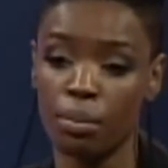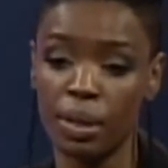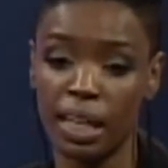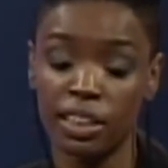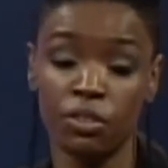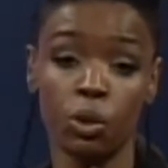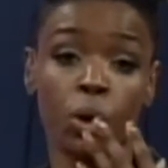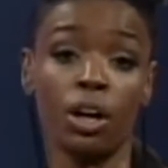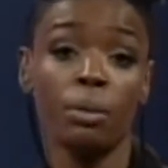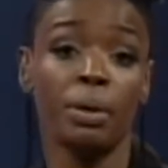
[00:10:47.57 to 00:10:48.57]
because if you
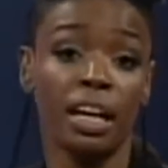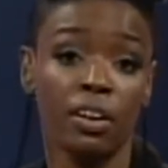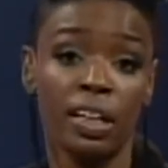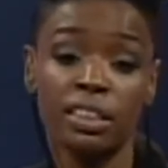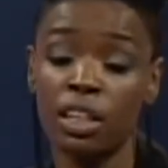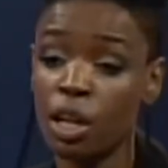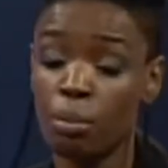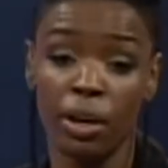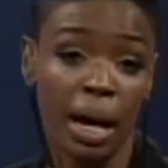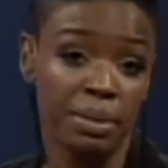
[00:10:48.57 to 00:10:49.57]
are a parent,
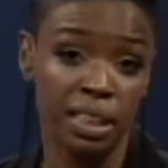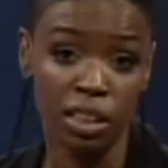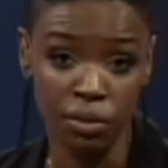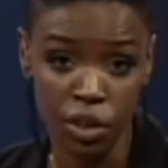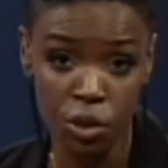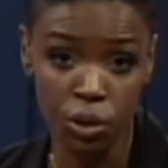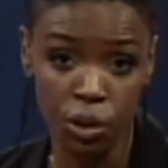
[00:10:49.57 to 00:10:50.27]
perhaps an individual